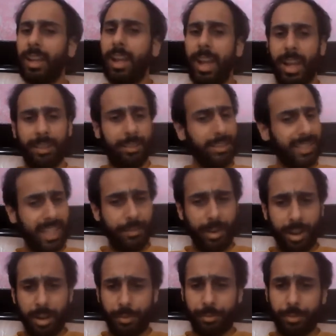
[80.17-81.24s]
And this
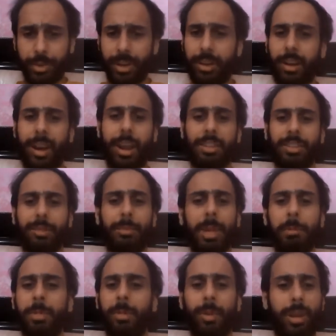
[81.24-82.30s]
level of interaction
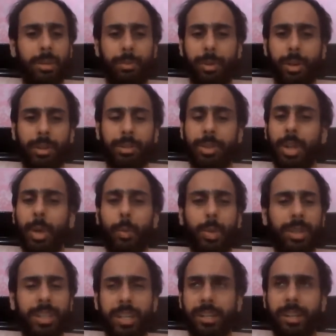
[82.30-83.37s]
made me well versed
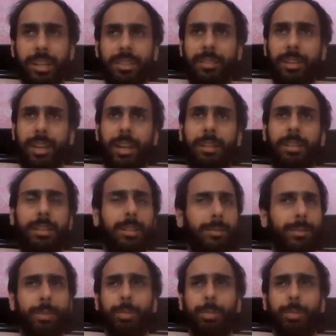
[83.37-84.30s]
with the industry and it